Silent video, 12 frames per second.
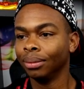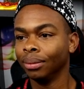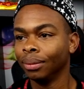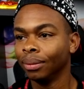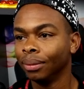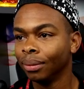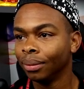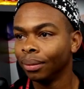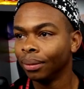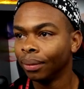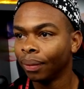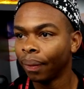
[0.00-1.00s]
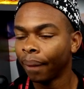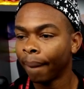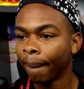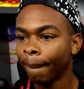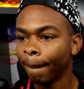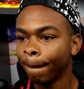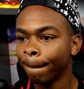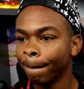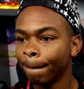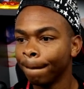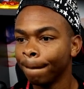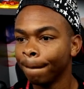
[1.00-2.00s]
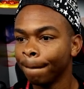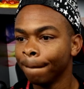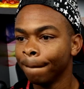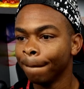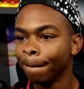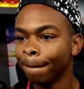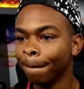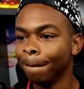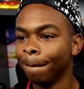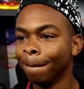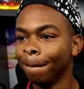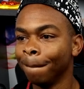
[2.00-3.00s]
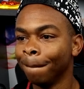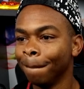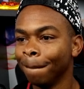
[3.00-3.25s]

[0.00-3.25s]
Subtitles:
[no speech]